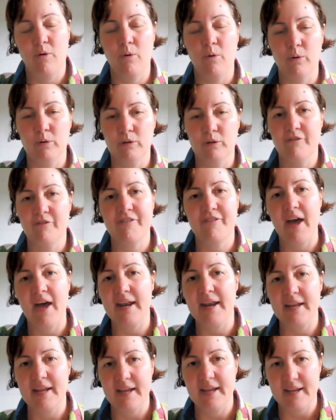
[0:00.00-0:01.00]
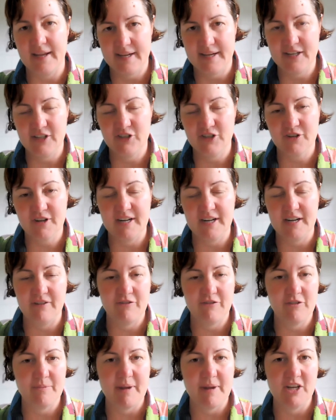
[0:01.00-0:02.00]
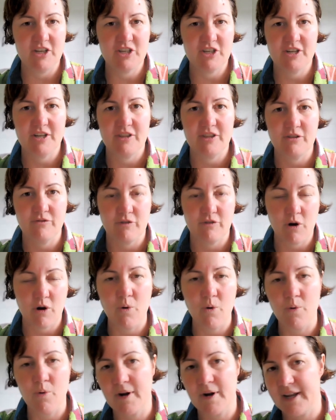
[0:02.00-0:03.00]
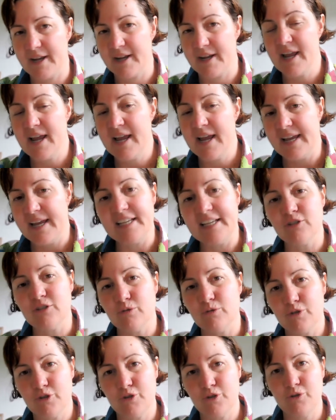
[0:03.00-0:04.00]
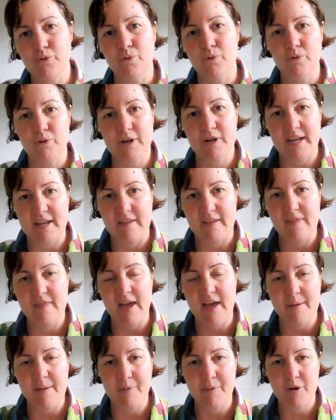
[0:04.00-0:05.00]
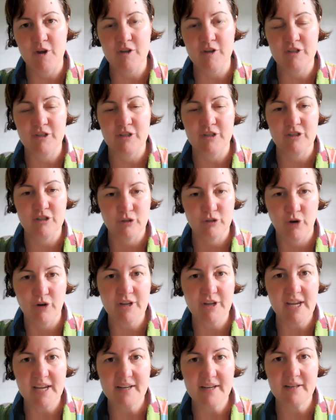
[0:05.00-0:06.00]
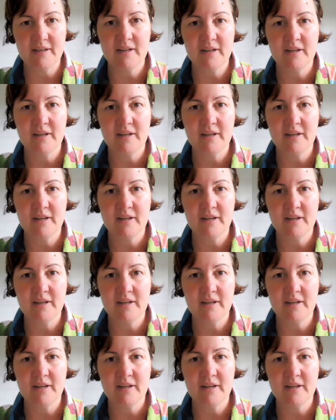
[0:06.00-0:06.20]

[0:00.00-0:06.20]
all of that history and information, the recording is all stored in that person's login